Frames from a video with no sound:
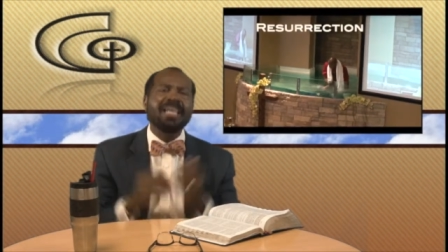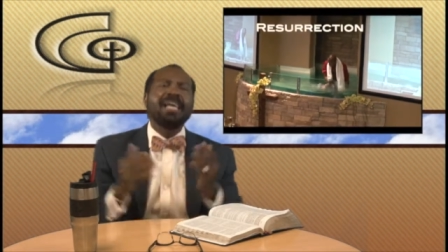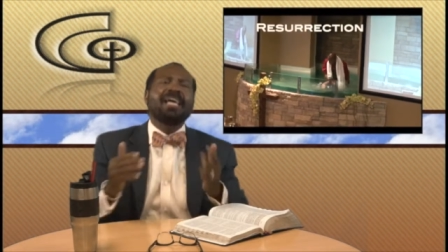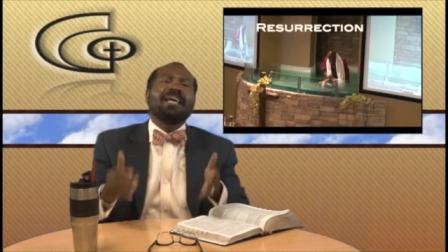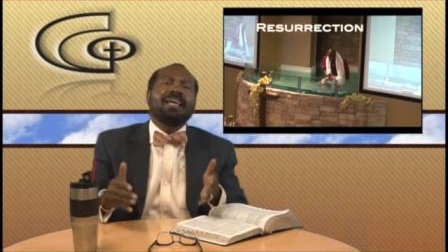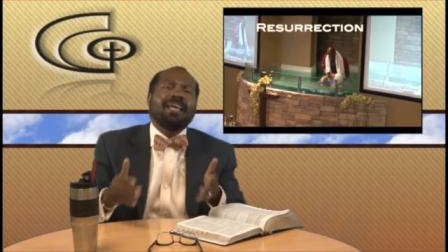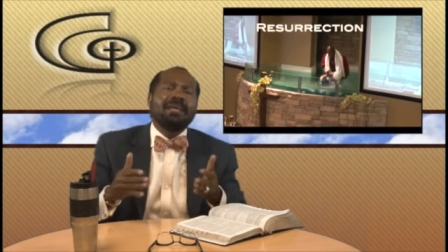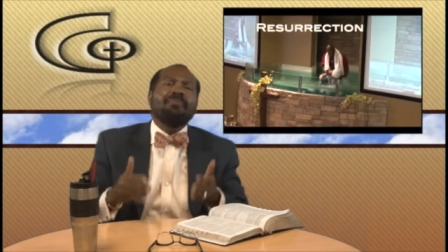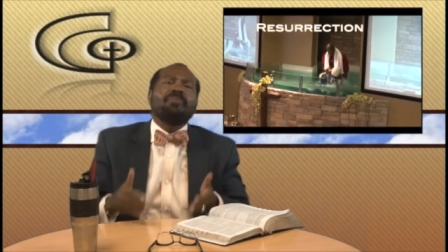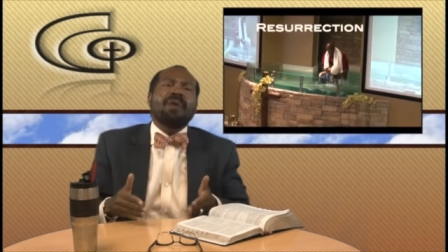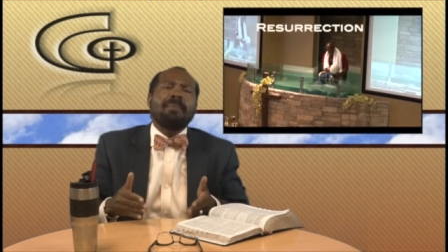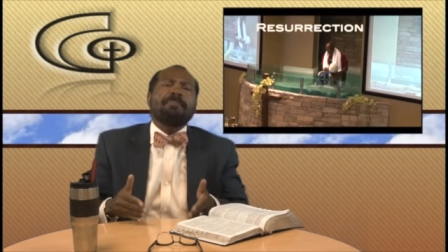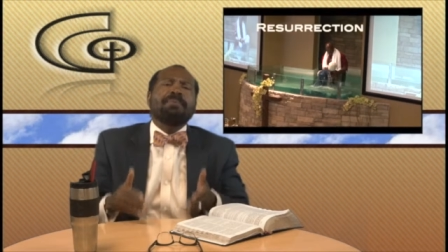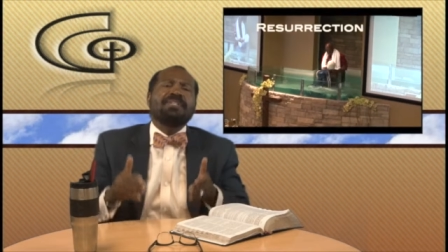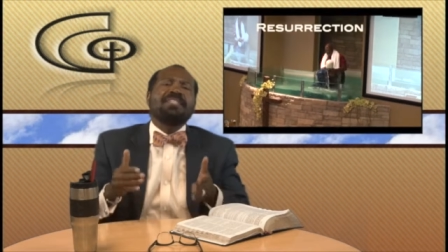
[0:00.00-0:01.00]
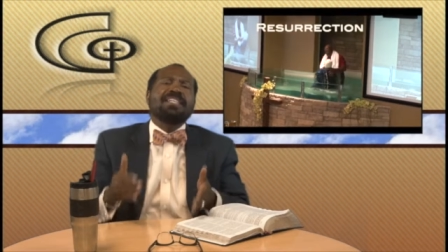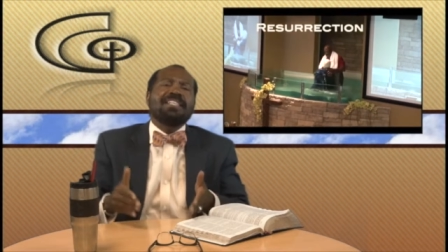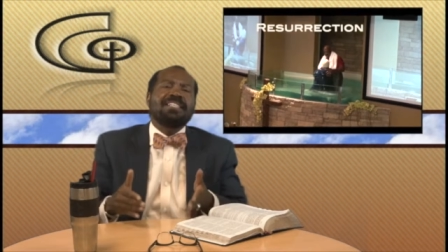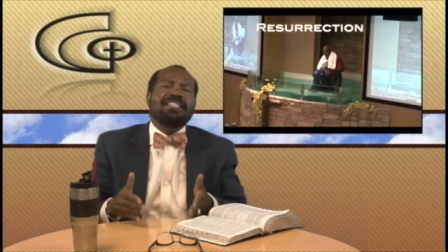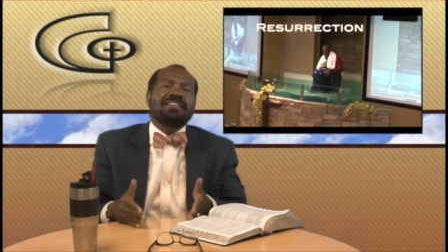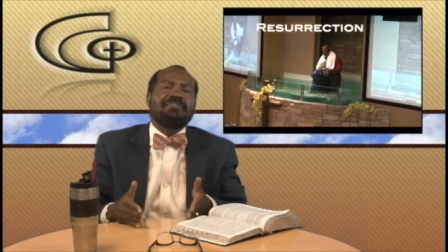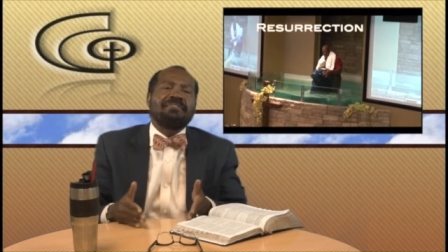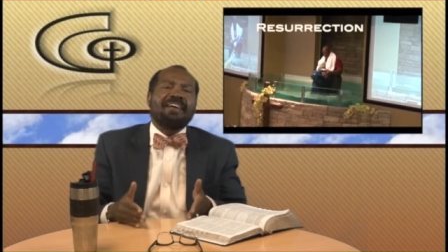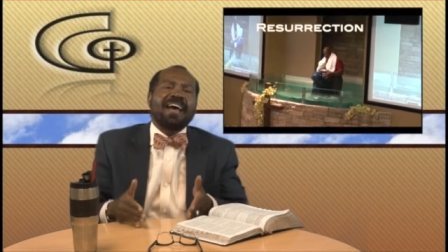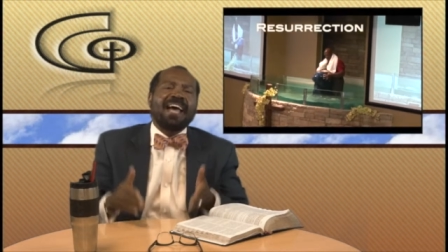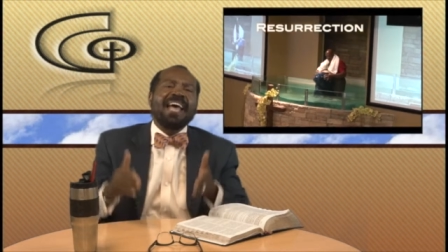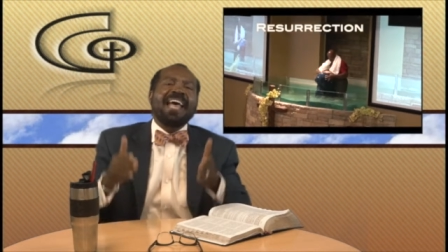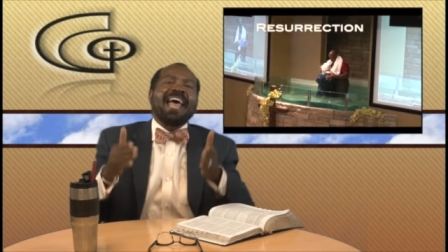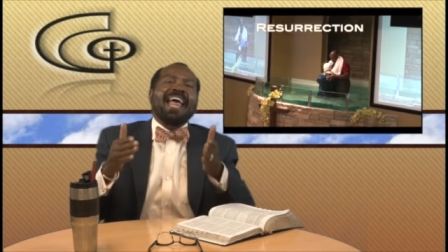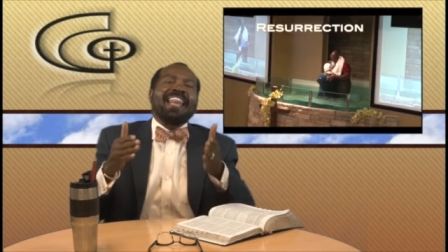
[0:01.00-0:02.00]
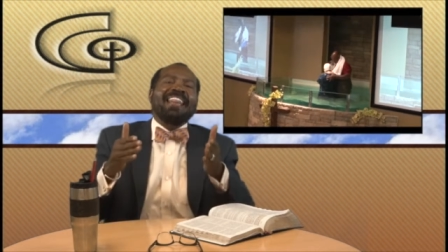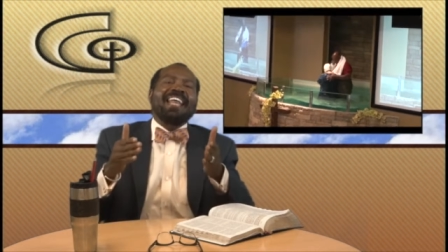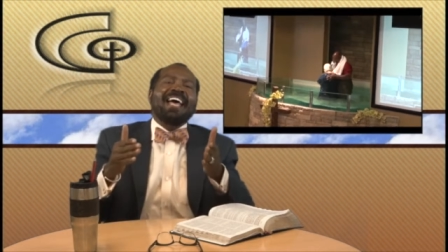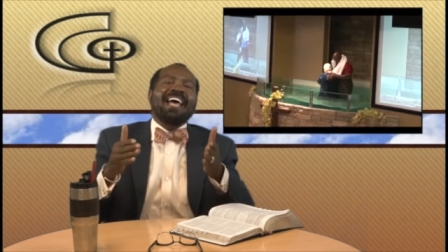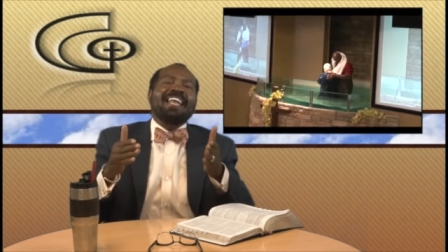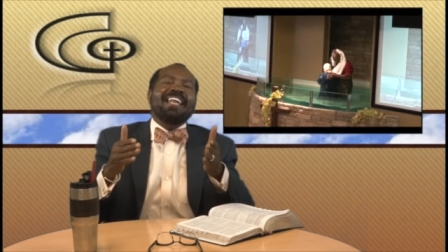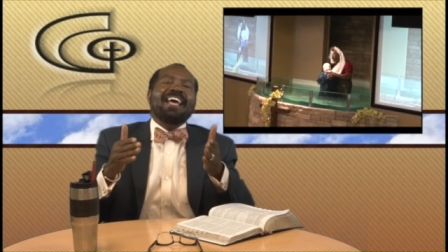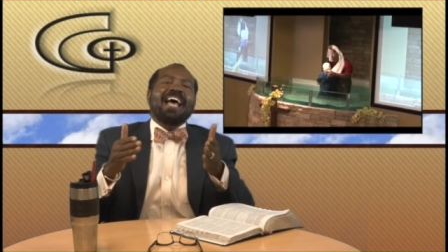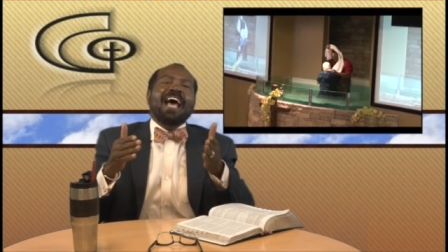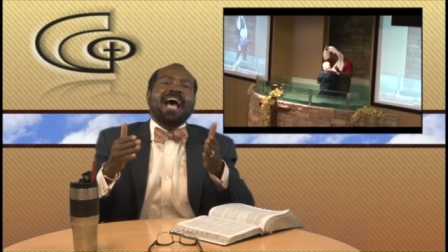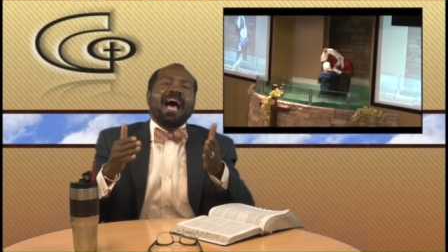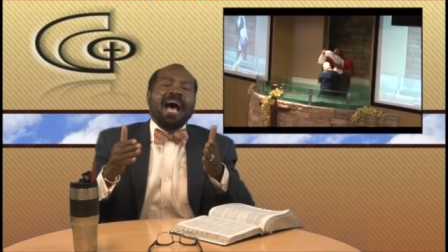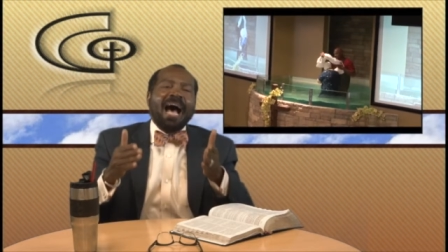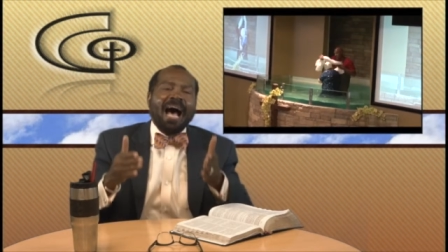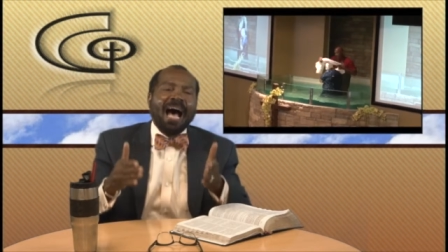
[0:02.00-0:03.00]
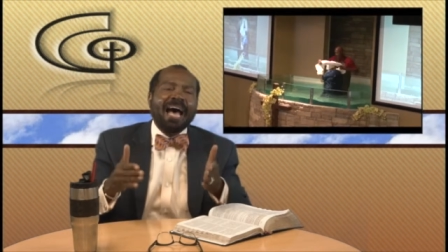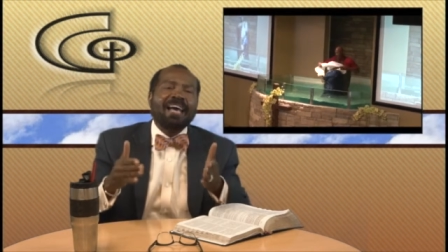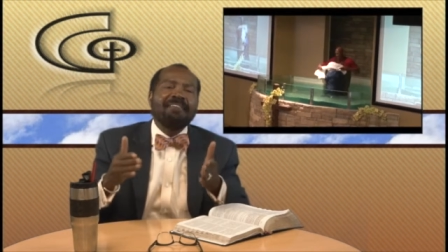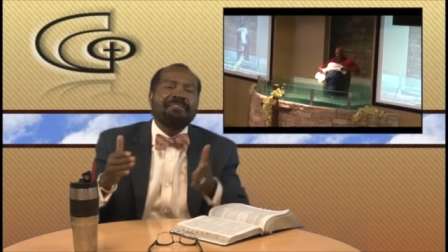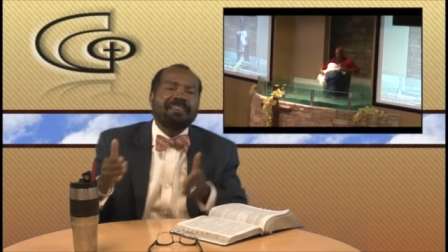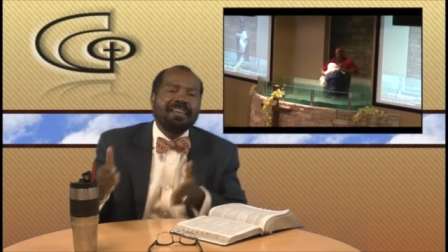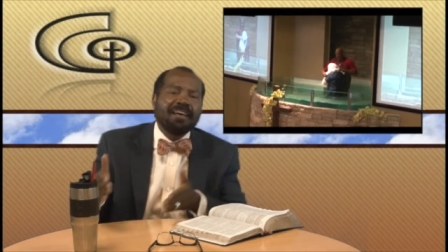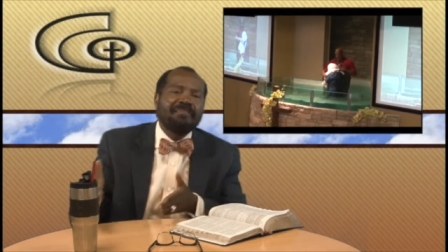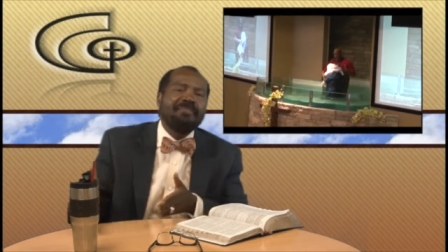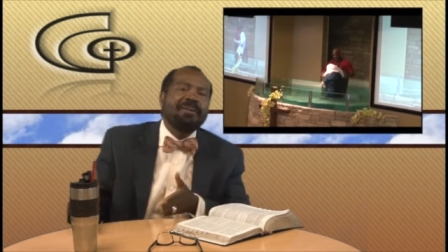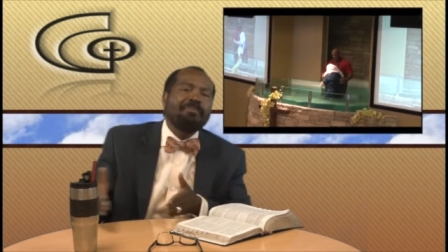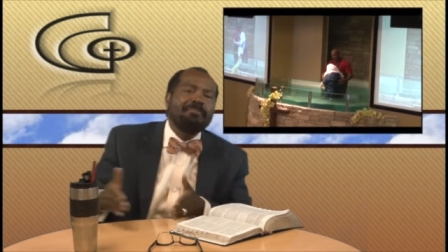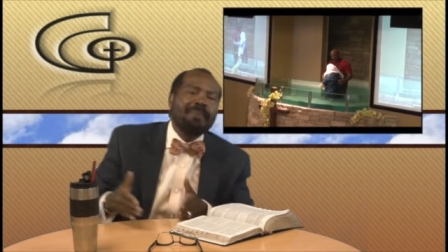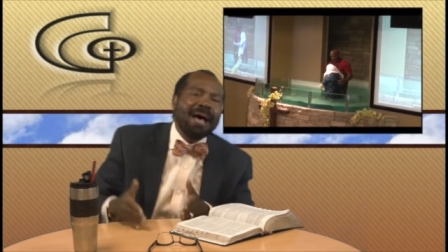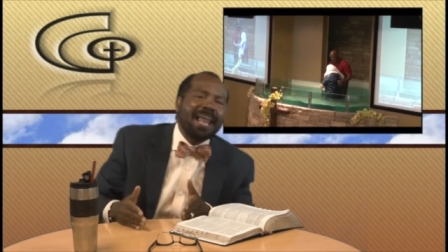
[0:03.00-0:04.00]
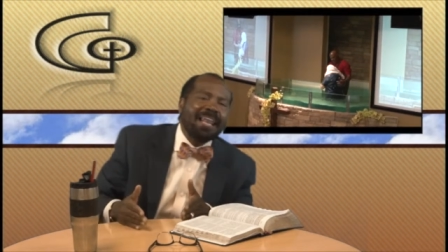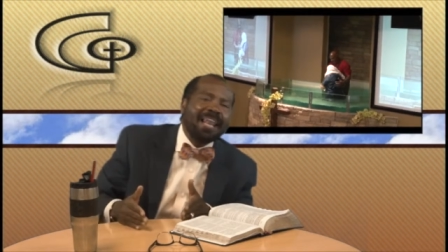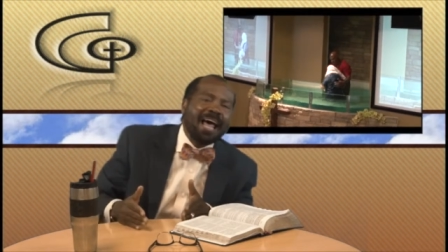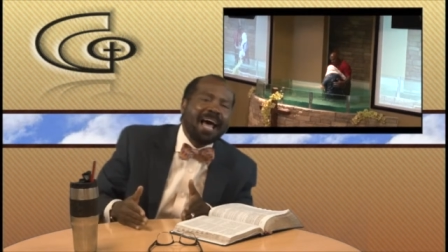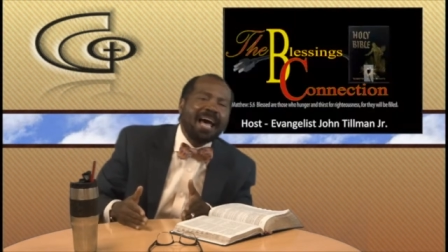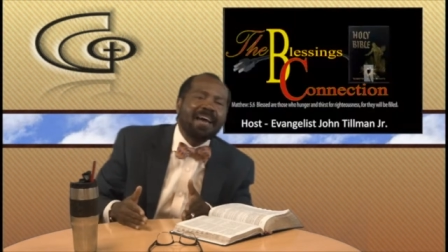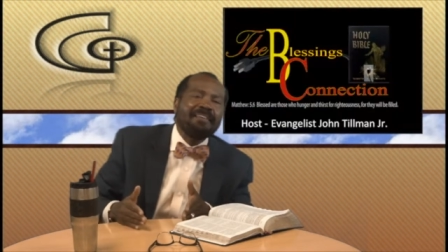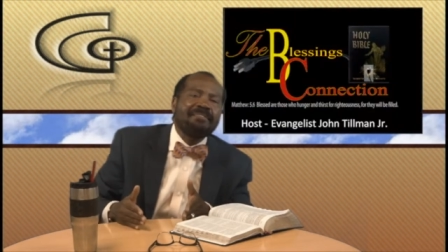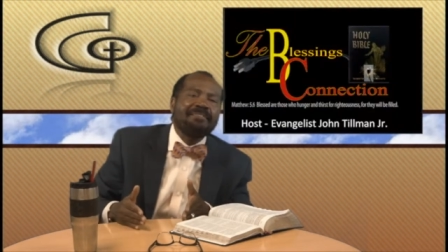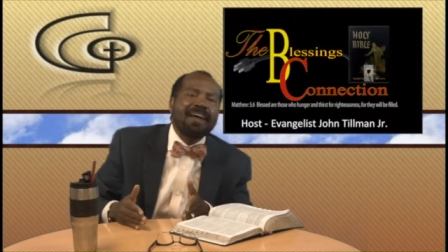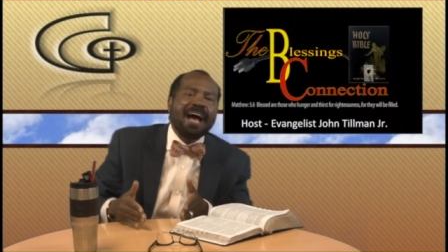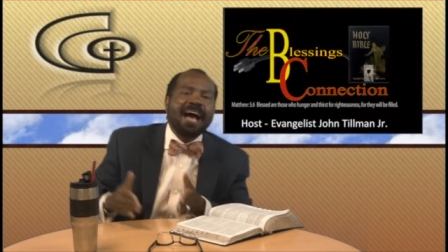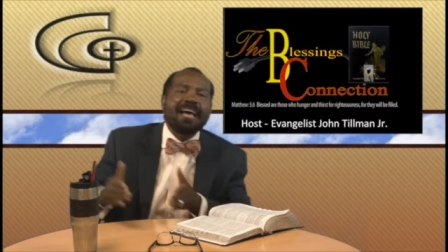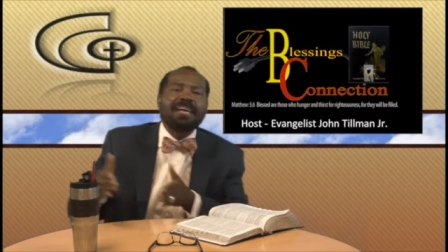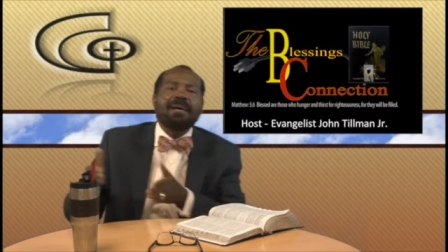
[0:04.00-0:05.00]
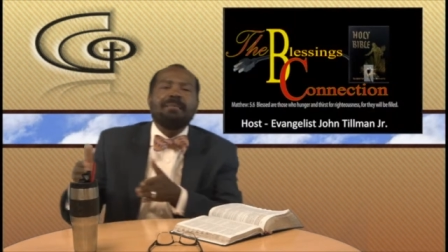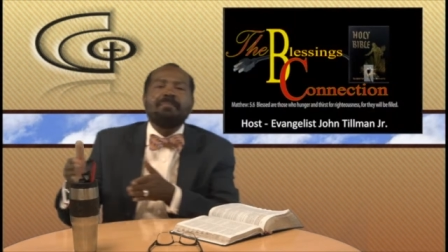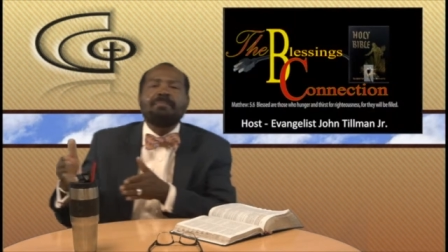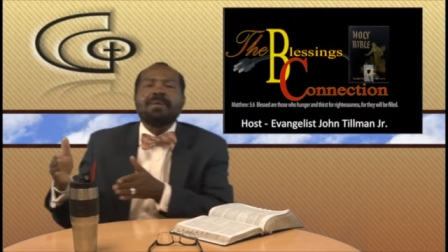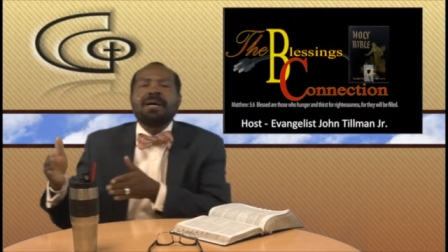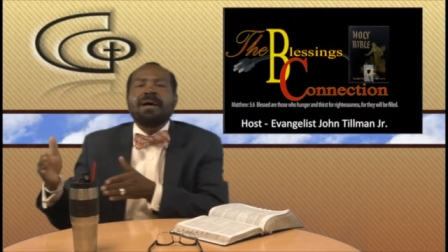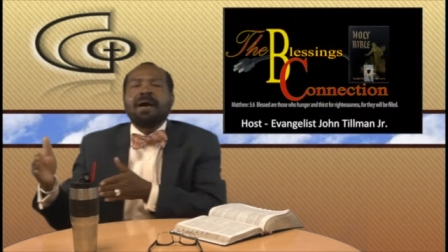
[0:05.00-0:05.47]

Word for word: It, it represents the fact that I have given my life. I am